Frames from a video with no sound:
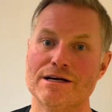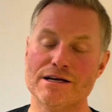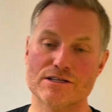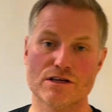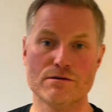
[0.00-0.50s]

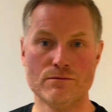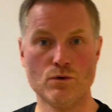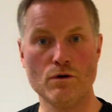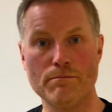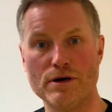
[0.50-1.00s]
So the
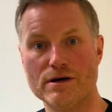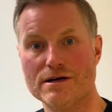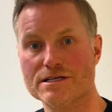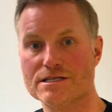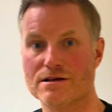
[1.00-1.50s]
more
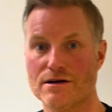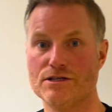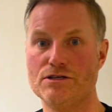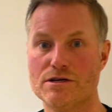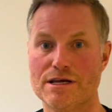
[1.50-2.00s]

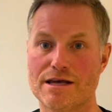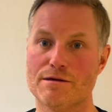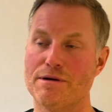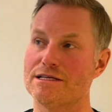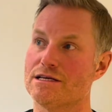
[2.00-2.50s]
personalized you can get, the
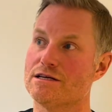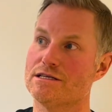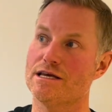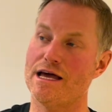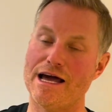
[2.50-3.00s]
better, because
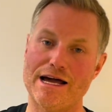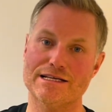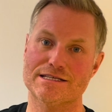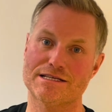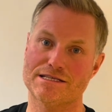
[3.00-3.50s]
it
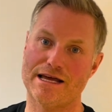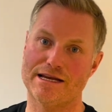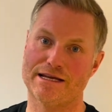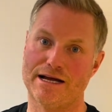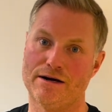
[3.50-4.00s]
has to
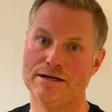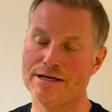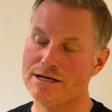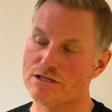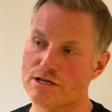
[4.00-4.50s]
stand out.
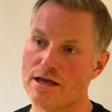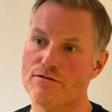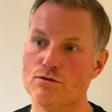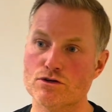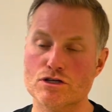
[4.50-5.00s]
So if
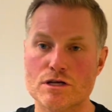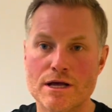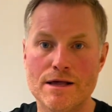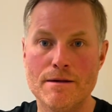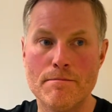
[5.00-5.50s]
you're just
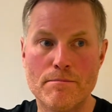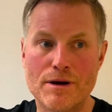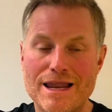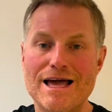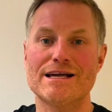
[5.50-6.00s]

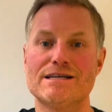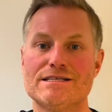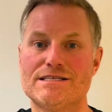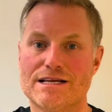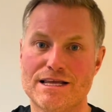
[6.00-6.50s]

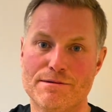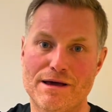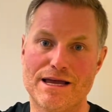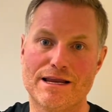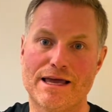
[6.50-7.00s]
blanketly
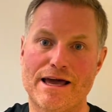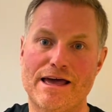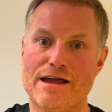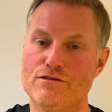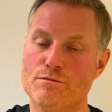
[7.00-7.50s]
mailing out
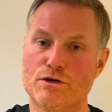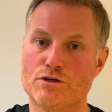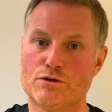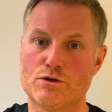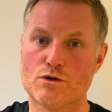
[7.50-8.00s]

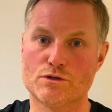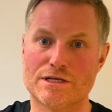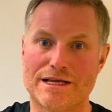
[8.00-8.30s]
everybody on your contact